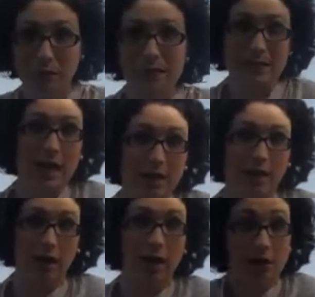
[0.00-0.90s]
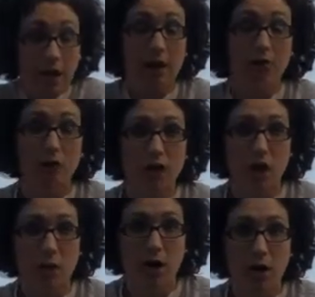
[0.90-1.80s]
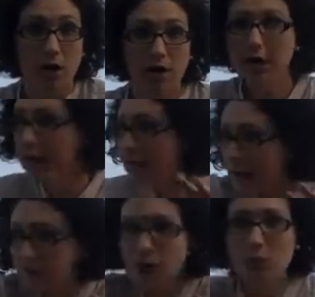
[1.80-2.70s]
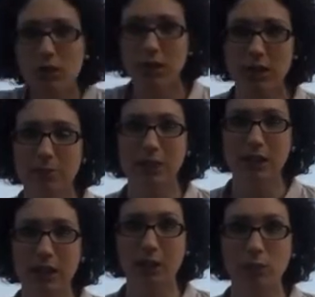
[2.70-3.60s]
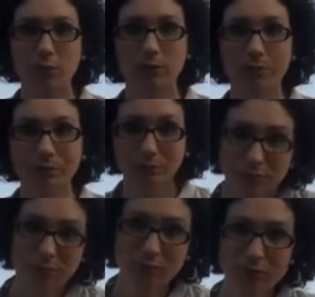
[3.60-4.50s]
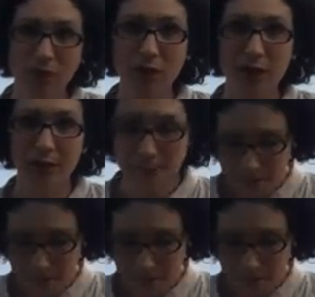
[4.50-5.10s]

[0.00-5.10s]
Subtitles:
be deciding a lot of what's going on. And everyone's going to be equal. Okay?